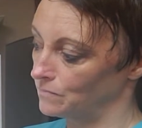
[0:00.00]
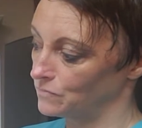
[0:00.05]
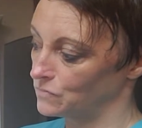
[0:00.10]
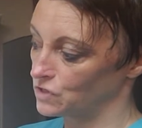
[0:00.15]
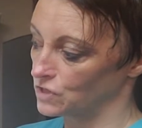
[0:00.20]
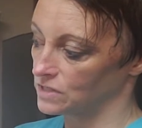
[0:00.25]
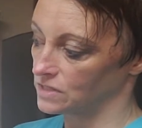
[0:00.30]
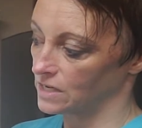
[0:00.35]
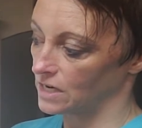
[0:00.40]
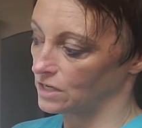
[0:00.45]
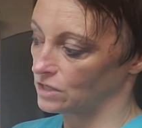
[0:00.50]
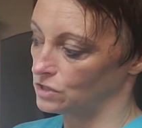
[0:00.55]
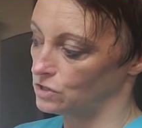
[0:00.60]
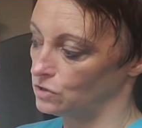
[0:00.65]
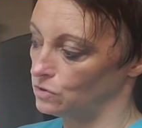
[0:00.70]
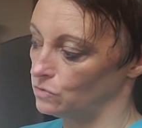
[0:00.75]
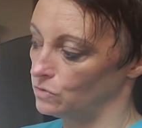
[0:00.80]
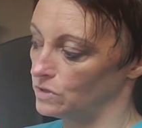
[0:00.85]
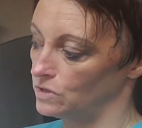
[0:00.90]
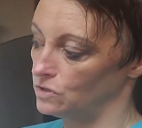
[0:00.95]
Just like
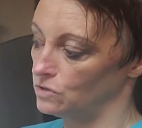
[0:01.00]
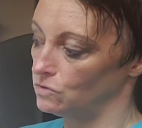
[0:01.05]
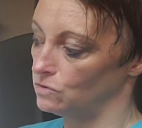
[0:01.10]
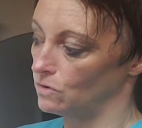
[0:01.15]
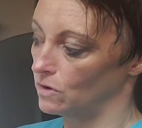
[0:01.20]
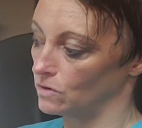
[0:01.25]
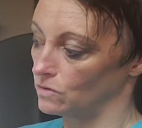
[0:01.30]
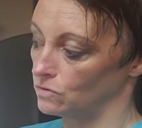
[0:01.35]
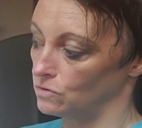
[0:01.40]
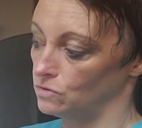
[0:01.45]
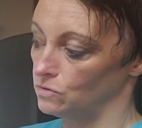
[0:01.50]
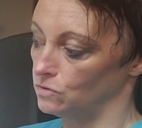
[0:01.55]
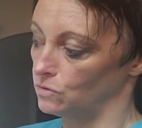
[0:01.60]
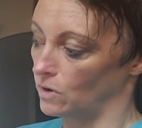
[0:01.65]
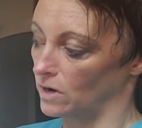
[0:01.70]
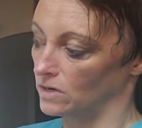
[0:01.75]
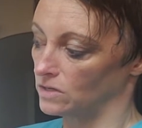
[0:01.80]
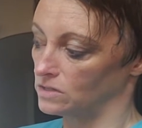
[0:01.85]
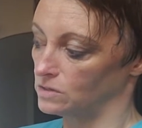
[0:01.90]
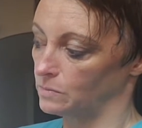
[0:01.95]
do and new
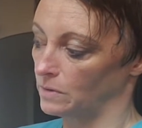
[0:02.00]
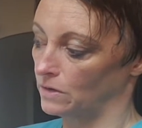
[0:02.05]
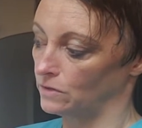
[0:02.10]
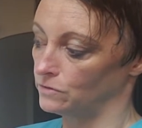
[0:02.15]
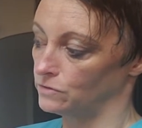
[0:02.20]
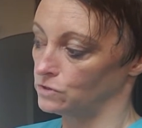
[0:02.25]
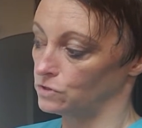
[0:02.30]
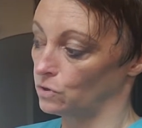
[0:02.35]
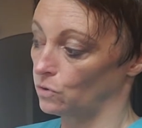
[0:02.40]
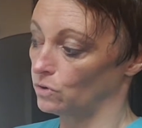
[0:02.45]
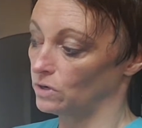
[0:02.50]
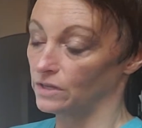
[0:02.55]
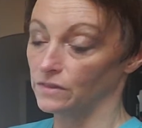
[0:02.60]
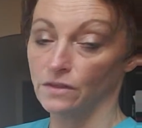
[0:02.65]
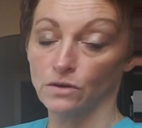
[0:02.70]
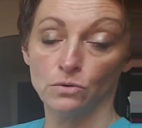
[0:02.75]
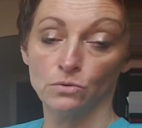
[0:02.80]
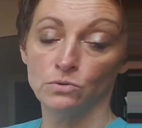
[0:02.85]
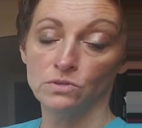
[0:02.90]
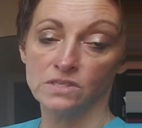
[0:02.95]
are spelled
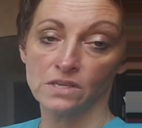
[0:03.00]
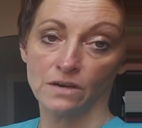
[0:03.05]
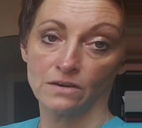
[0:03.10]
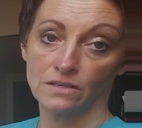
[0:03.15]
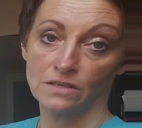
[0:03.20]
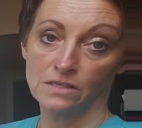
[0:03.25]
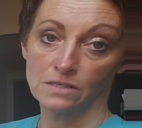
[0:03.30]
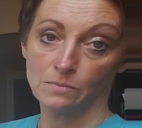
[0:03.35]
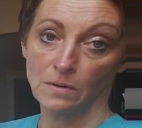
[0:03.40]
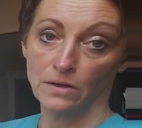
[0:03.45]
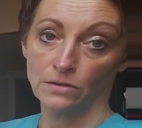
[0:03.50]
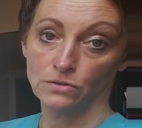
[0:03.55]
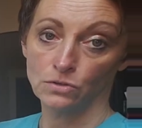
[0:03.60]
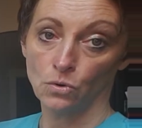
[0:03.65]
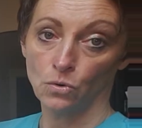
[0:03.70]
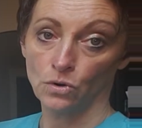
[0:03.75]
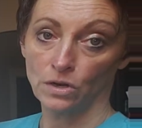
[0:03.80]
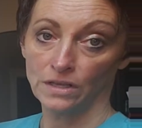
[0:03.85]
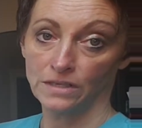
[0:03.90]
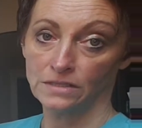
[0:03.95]
totally, the oo sound is spelled
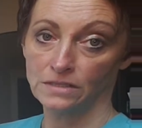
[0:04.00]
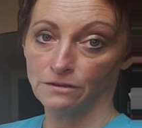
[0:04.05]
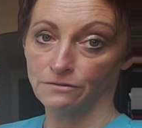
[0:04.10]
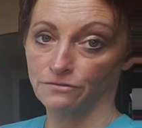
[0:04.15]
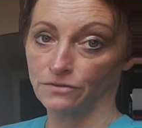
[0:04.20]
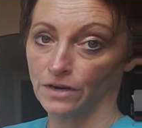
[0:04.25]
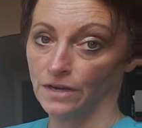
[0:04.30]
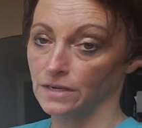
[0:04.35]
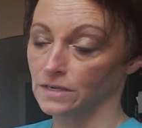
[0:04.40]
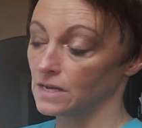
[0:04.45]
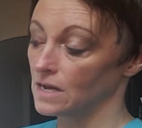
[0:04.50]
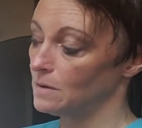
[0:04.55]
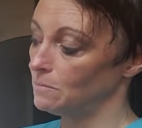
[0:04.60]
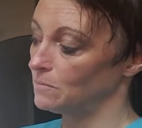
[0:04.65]
totally different,